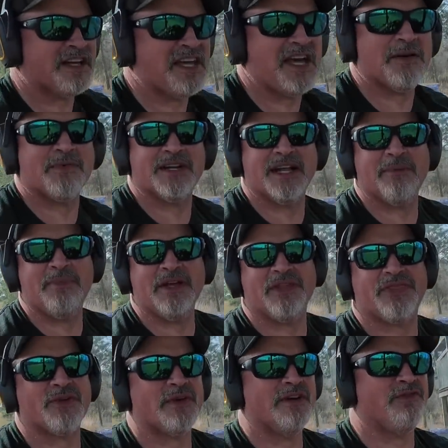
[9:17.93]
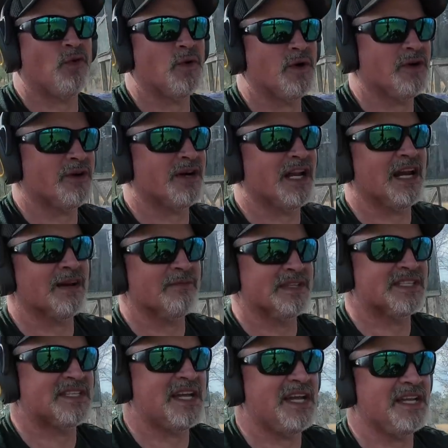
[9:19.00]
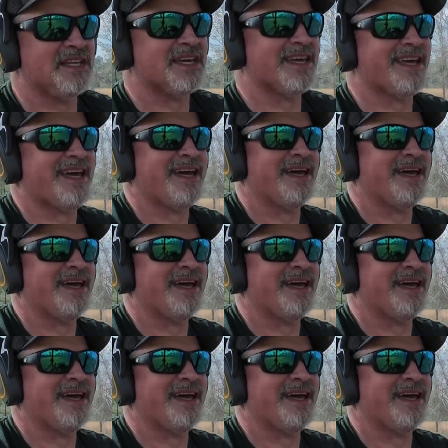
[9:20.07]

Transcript: that camera, that'd be a $300 or $400 mistake.